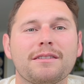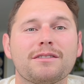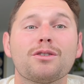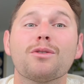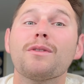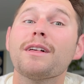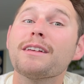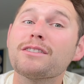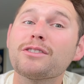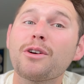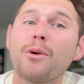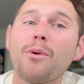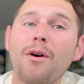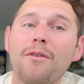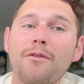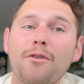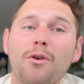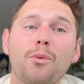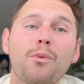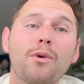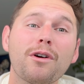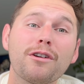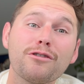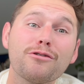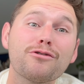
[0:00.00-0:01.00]
So let's go over
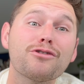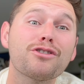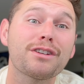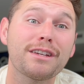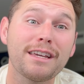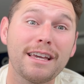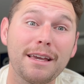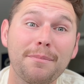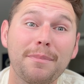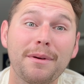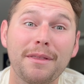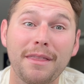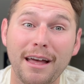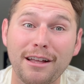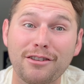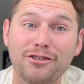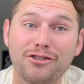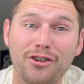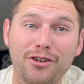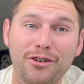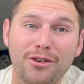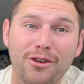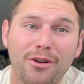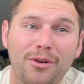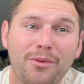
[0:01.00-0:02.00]
what you should keep in that
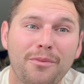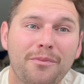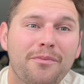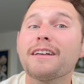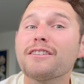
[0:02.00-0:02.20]
journal.